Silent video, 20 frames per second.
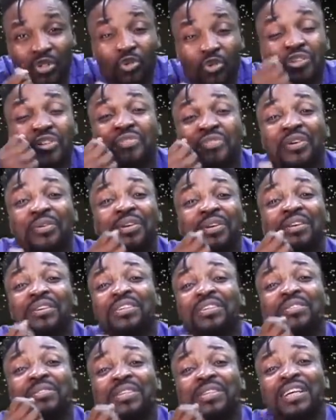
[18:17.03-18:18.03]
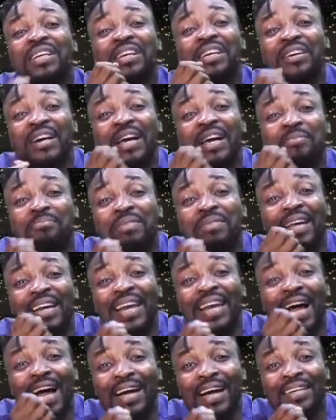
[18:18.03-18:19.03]
Those of you know what they call
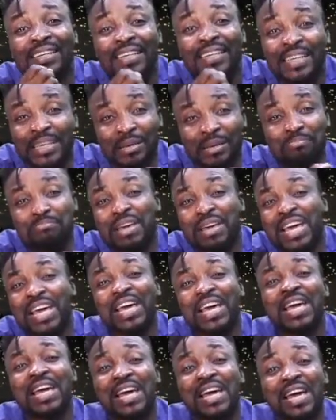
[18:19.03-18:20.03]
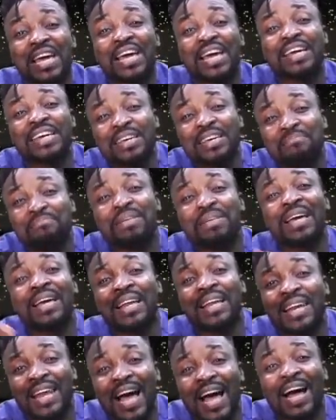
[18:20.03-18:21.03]
Imela.
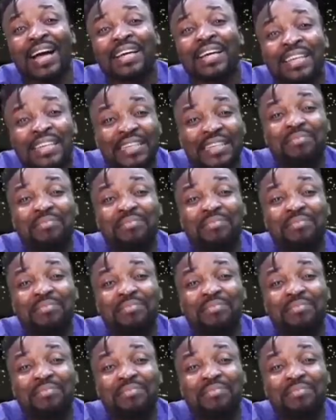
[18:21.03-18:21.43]
Imela,